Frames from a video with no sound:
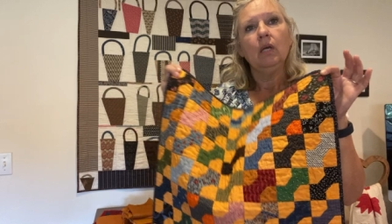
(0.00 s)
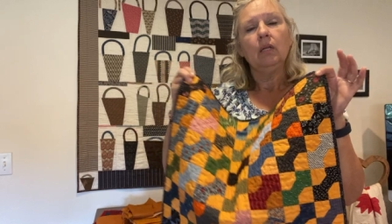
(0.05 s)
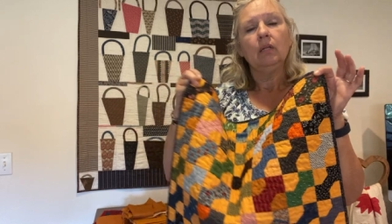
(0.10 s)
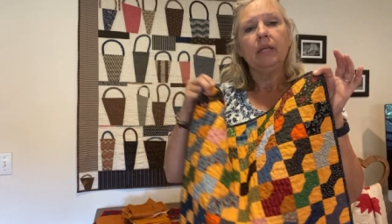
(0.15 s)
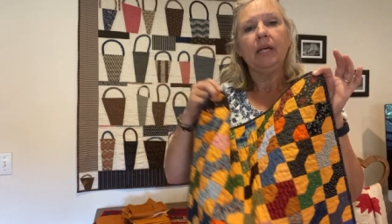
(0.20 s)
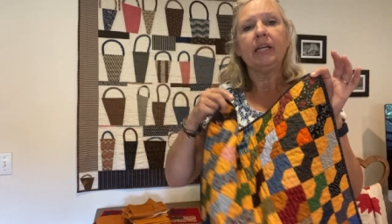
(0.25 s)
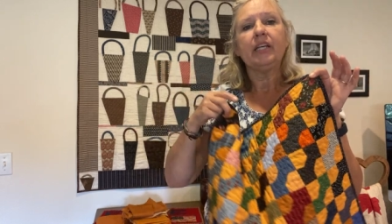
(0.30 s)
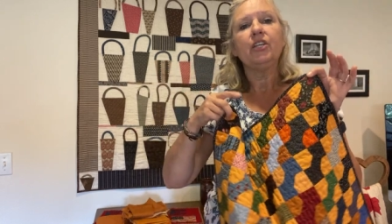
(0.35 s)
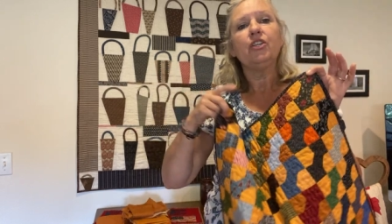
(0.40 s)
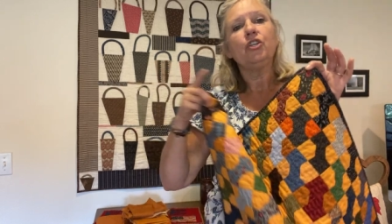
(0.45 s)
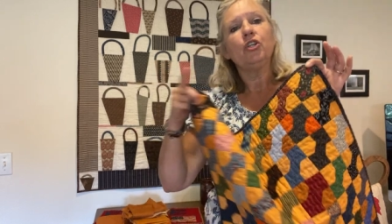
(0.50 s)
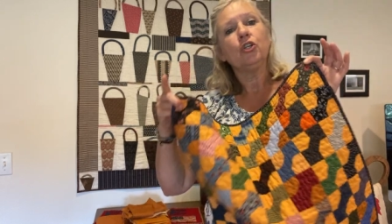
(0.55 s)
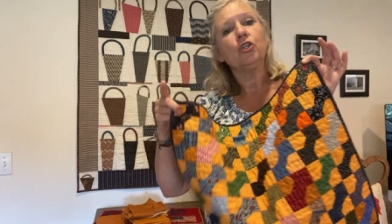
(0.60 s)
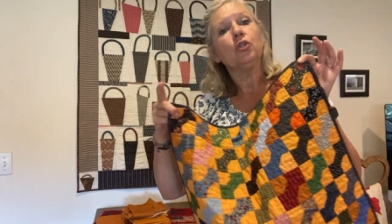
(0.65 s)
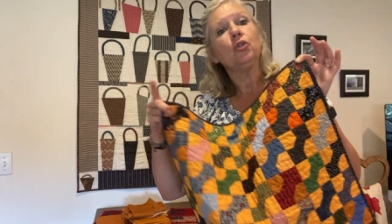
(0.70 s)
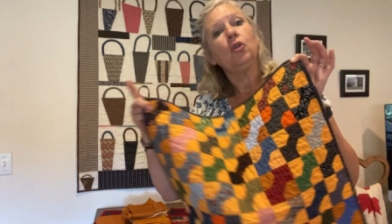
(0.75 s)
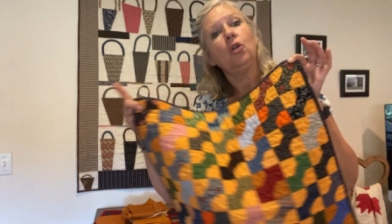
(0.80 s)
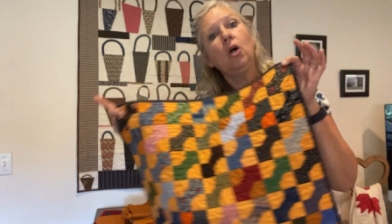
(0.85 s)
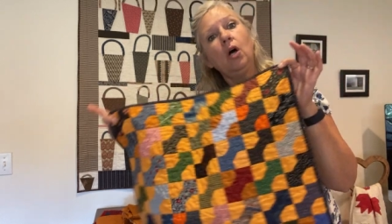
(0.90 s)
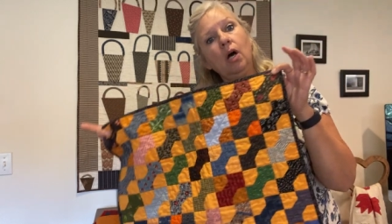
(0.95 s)
like year
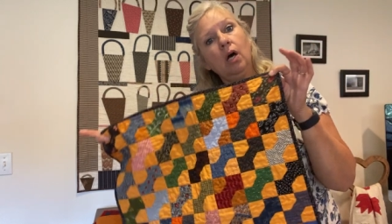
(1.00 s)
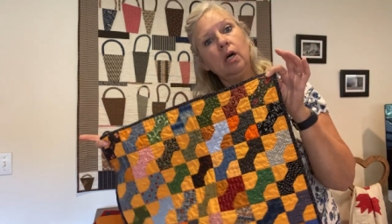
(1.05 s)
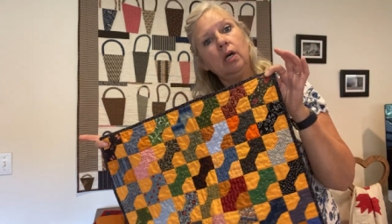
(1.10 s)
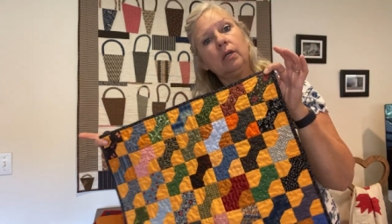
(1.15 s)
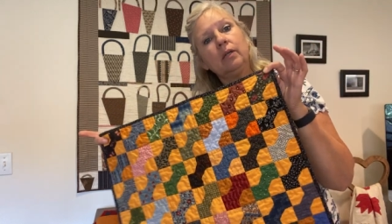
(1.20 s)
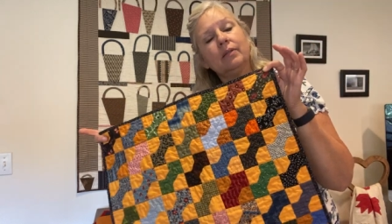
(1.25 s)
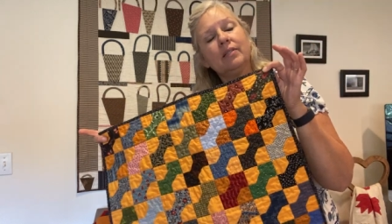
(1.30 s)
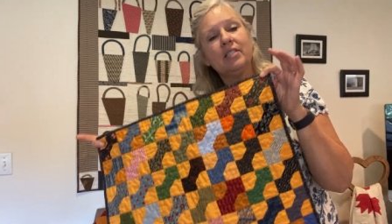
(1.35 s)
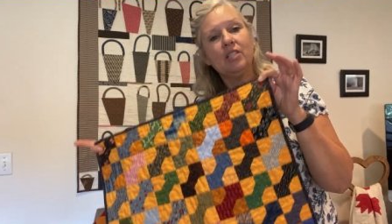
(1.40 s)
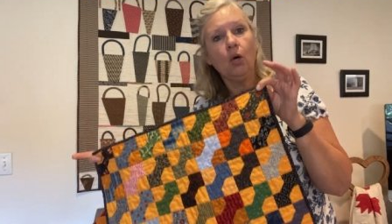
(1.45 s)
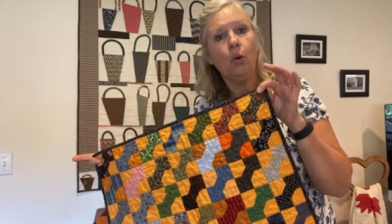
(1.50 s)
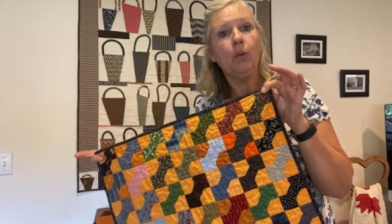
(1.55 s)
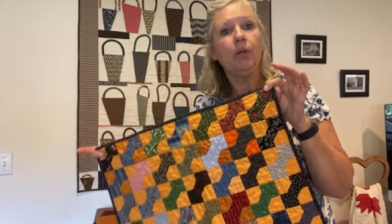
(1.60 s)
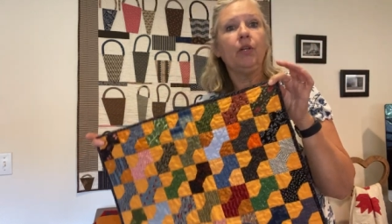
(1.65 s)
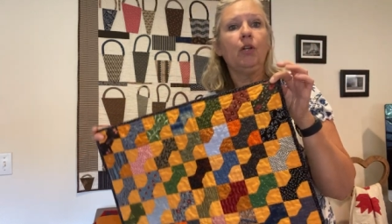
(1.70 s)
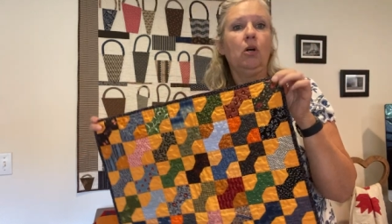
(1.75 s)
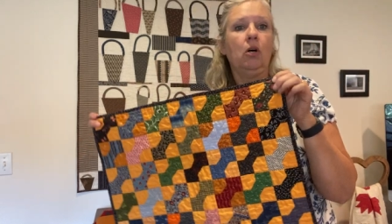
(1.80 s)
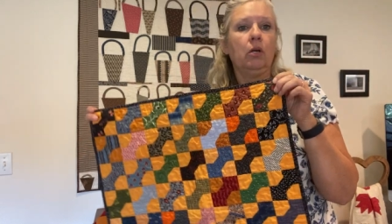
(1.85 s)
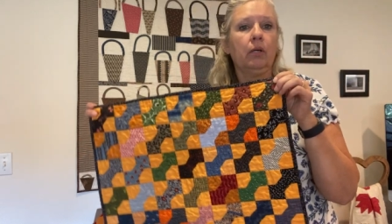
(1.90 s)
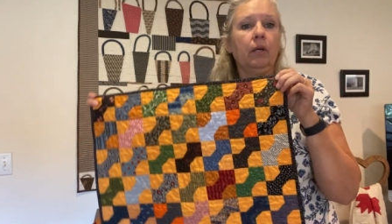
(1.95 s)
long sew
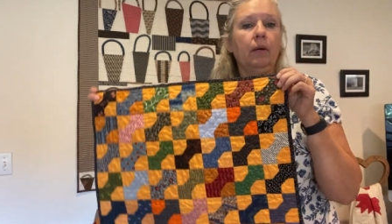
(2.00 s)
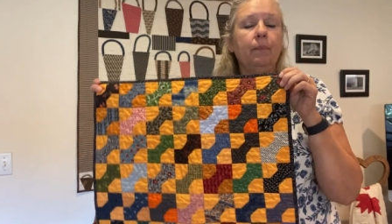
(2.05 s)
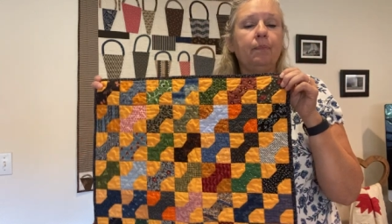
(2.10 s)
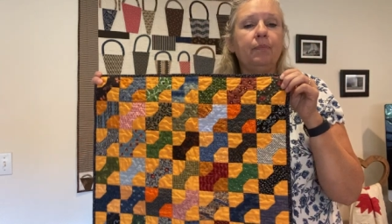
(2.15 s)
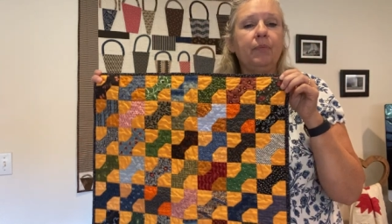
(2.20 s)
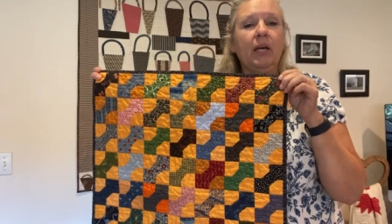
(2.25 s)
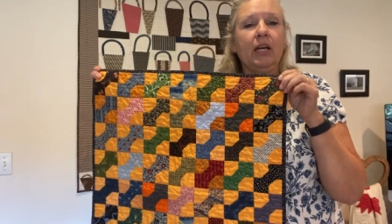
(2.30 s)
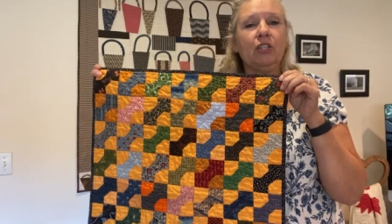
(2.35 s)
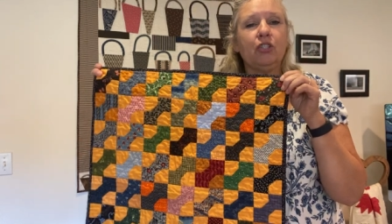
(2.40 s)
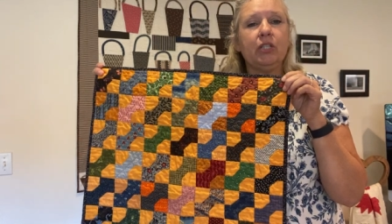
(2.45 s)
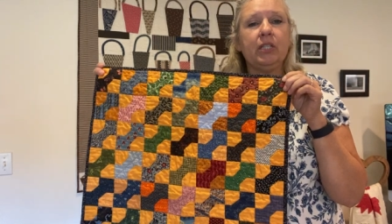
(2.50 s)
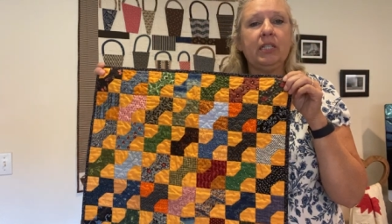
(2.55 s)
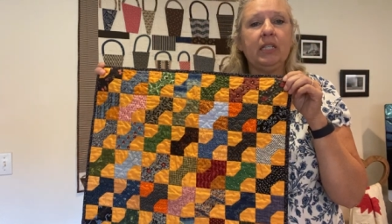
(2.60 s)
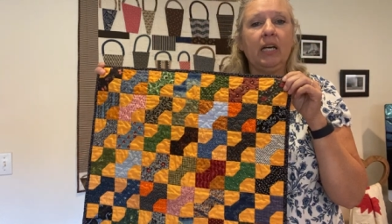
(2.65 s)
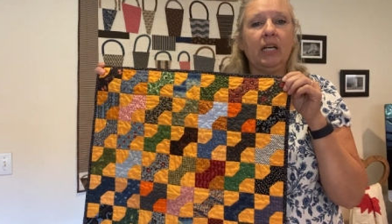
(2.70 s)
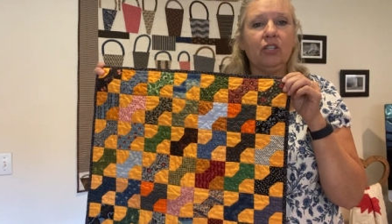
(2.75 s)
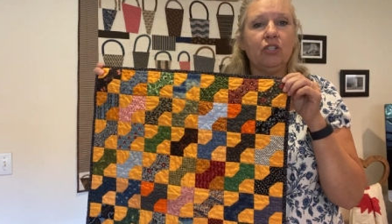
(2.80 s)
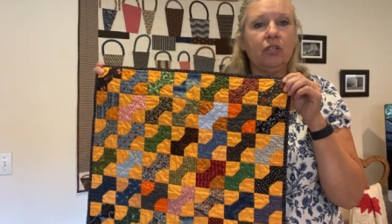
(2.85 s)
along that she does.